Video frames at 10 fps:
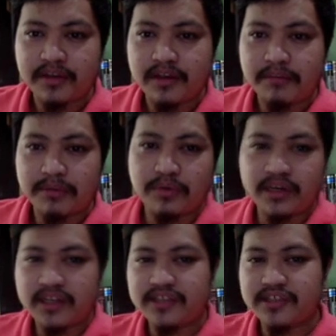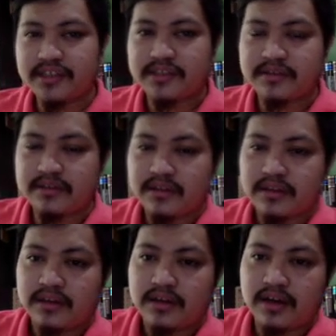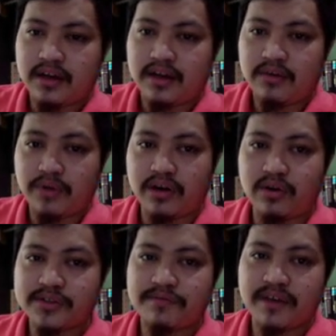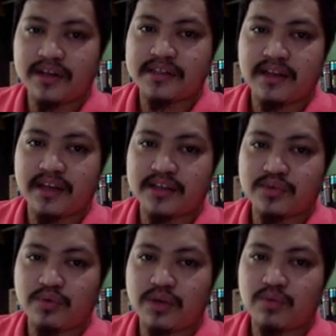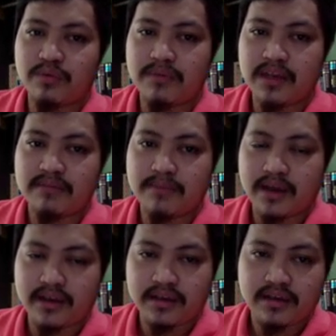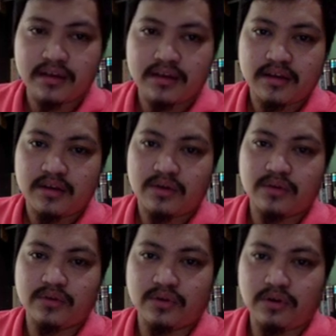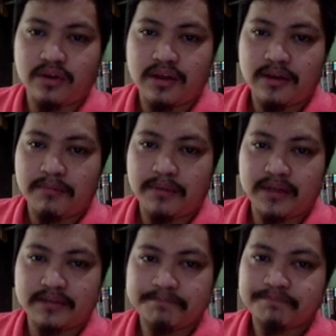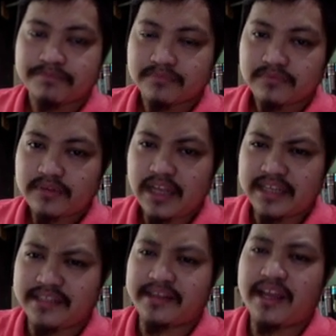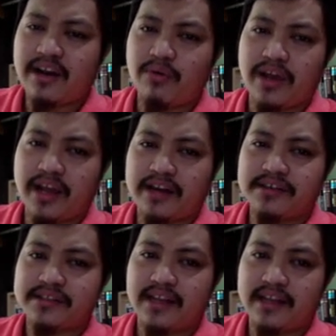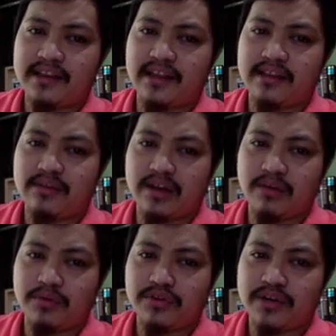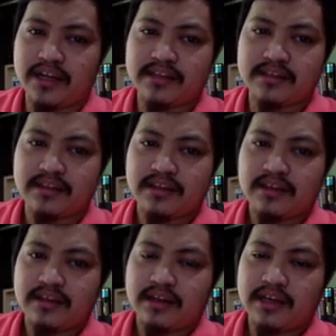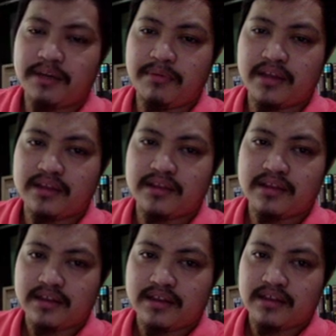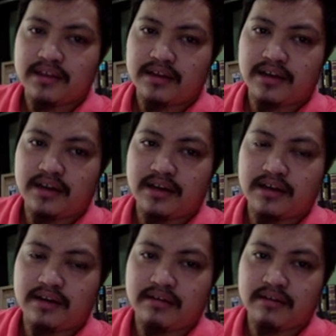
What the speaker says: but we are not just we are also very strict as to what we mean by control. But as a takeaway, understand that we do not limit uh,